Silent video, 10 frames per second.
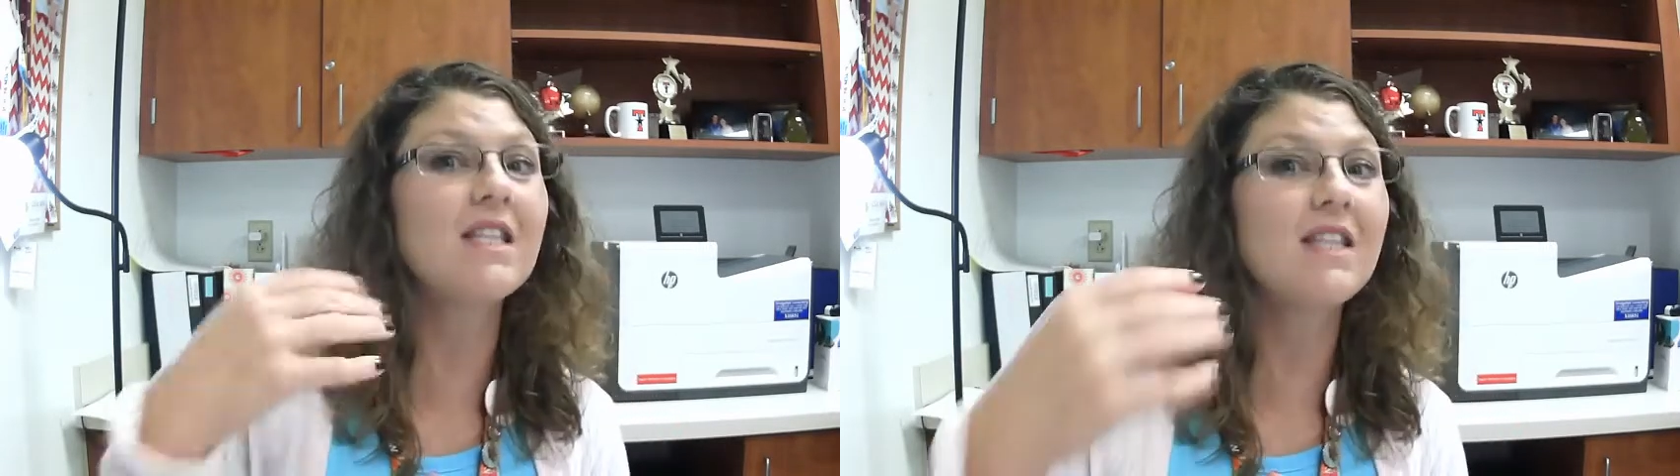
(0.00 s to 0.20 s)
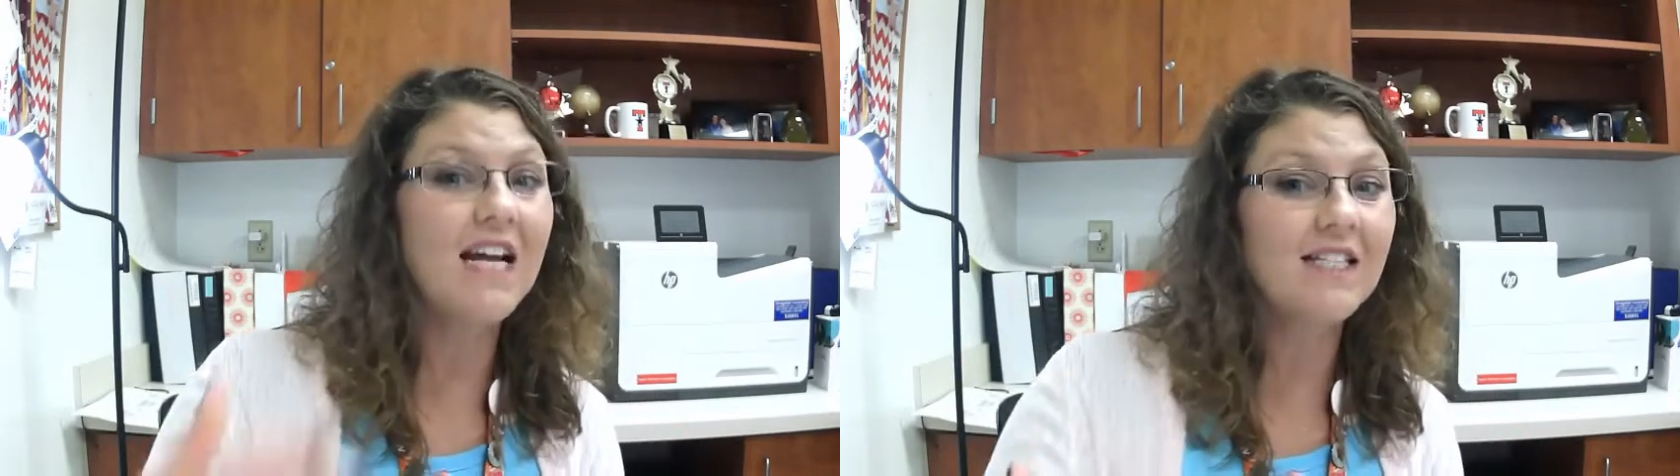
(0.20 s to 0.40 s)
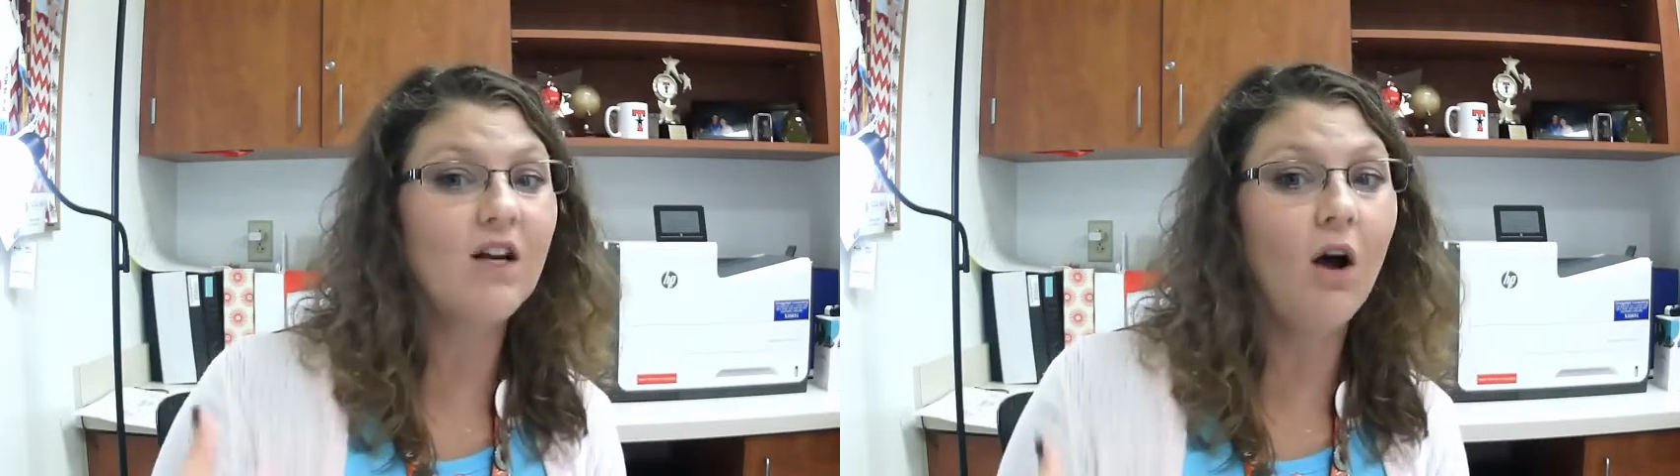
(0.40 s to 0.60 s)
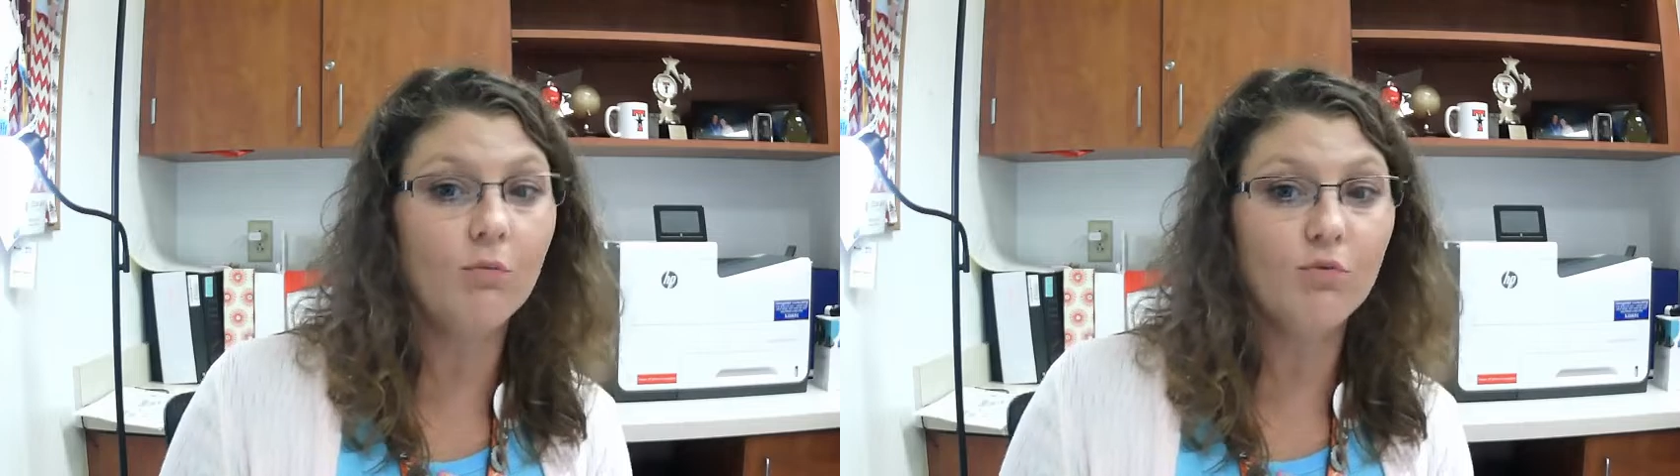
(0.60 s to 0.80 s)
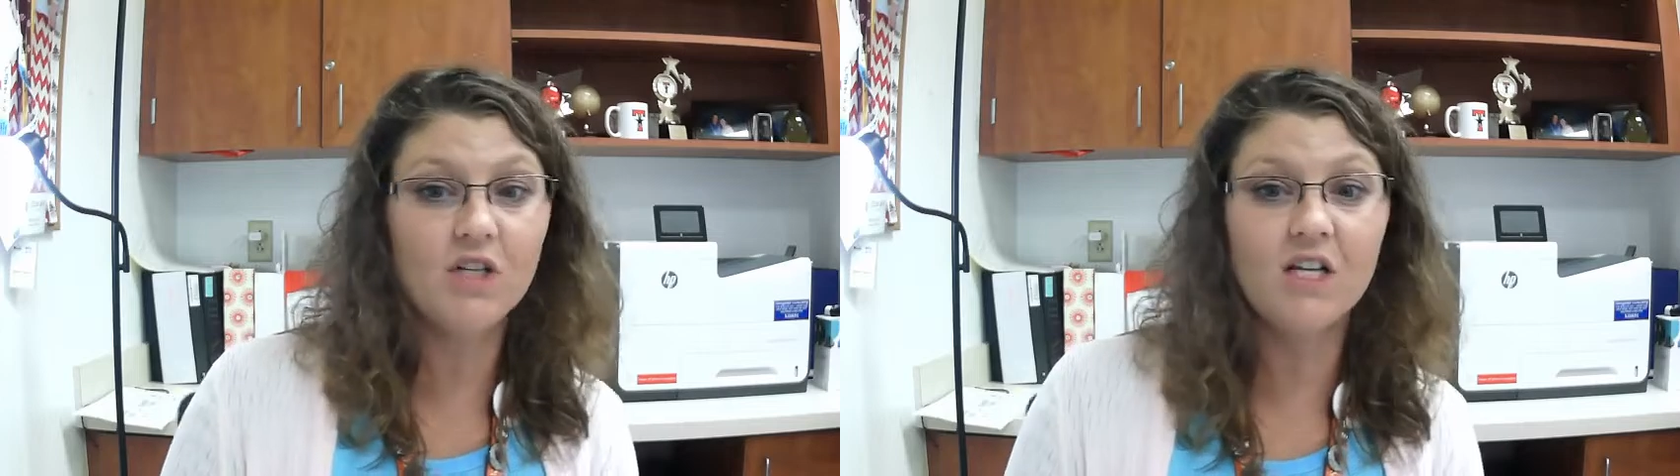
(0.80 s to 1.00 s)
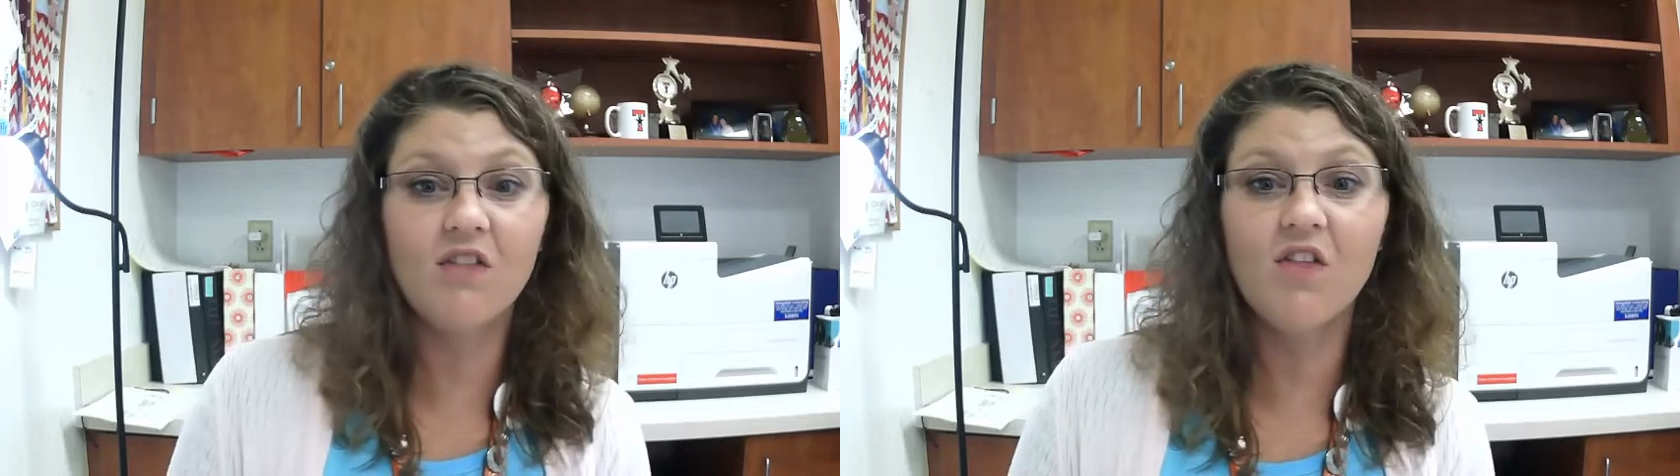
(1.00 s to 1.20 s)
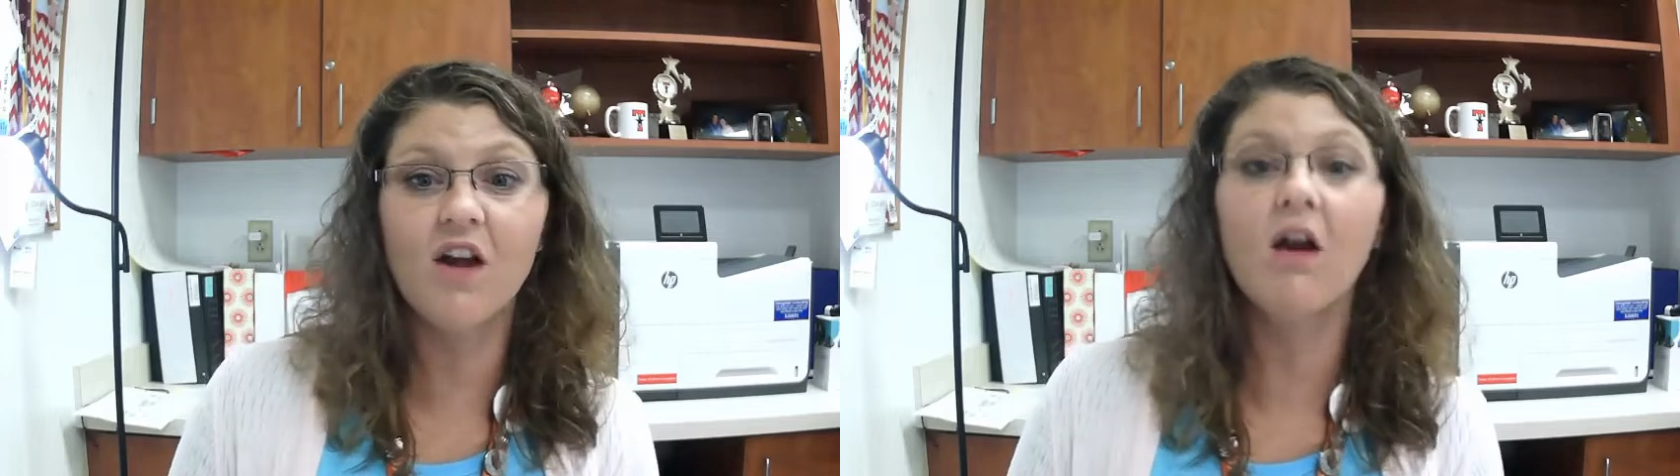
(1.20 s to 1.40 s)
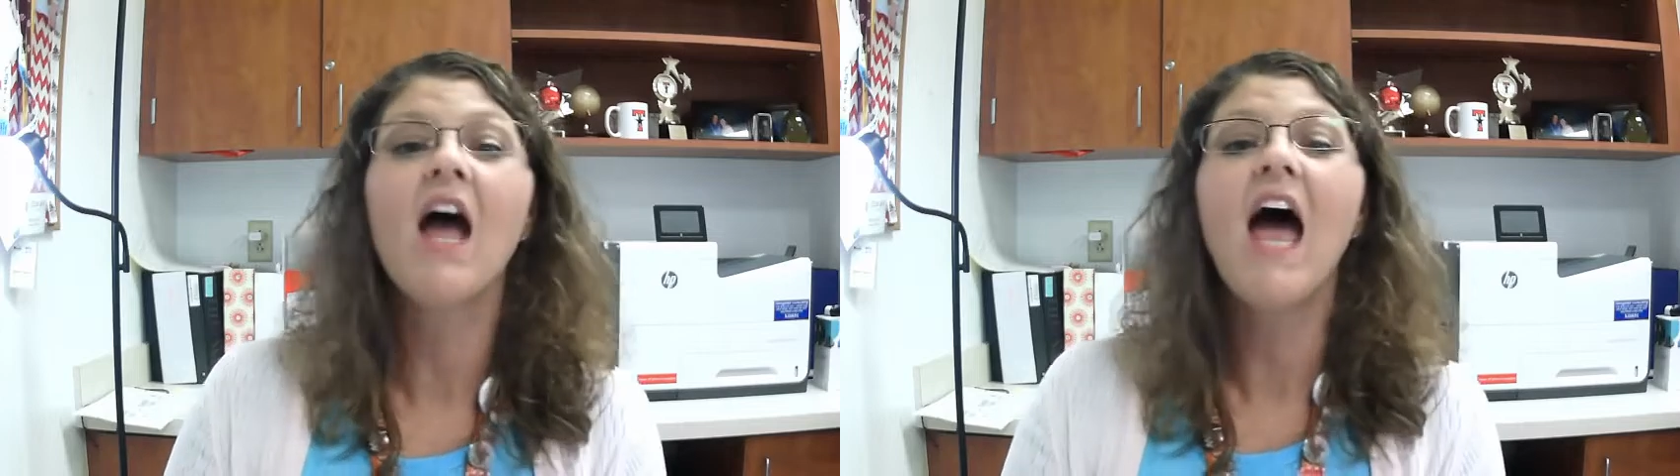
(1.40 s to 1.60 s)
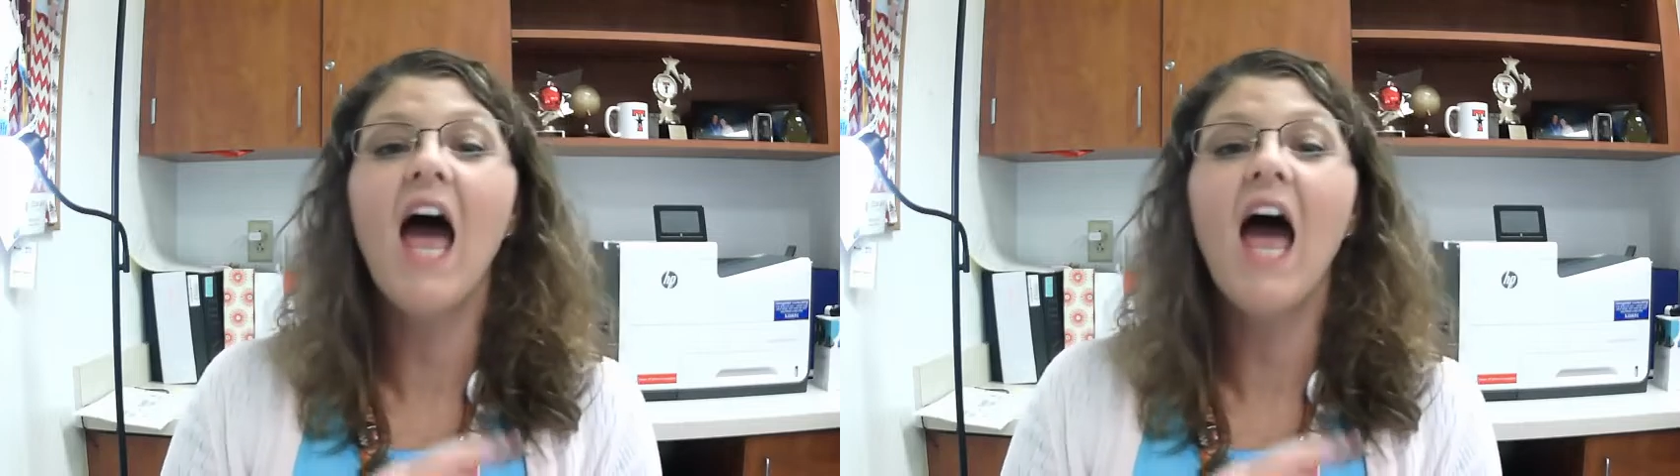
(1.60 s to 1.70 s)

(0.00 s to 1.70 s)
and that's an option in there.